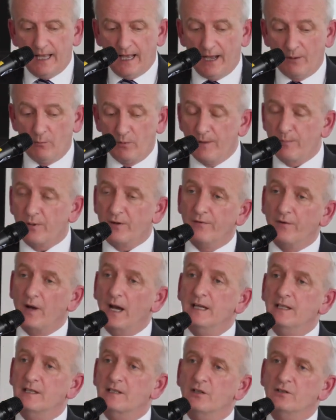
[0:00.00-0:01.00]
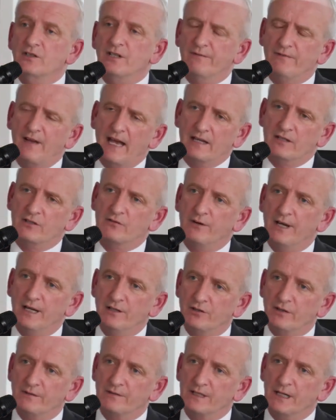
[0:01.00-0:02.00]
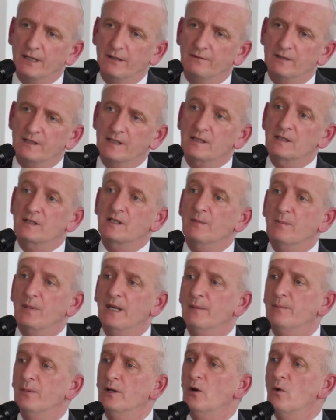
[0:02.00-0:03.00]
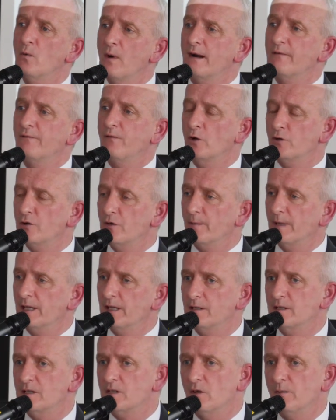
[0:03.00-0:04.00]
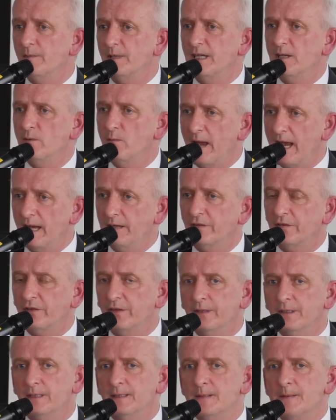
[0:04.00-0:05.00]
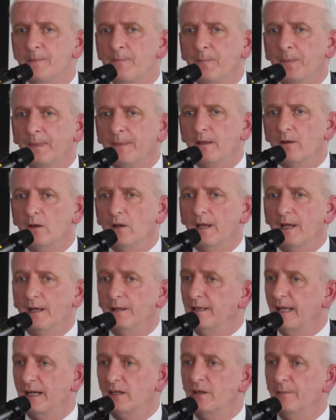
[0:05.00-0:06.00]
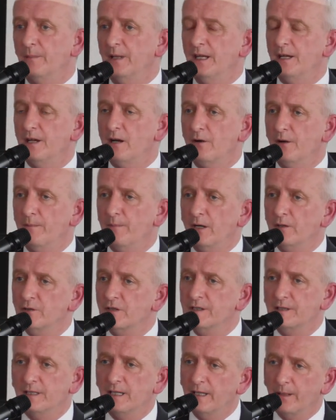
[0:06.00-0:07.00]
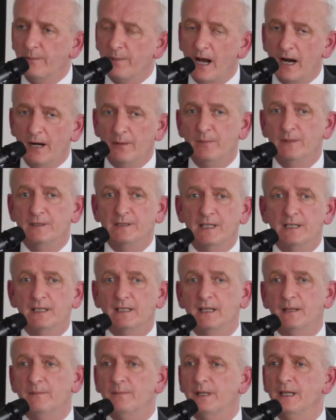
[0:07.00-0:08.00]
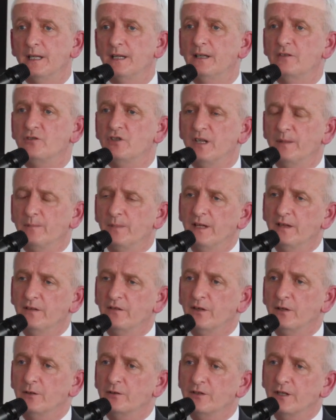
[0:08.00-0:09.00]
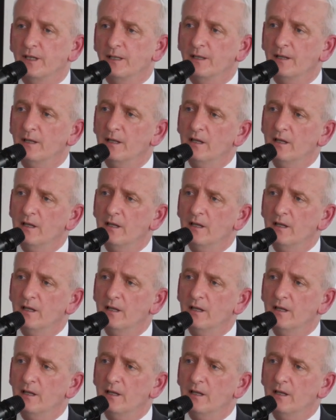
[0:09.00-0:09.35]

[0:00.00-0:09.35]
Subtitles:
and we provide such a vast range of services to people who are vulnerable in so many ways. And that could be in our emergency department, and it can be in a GP surgery.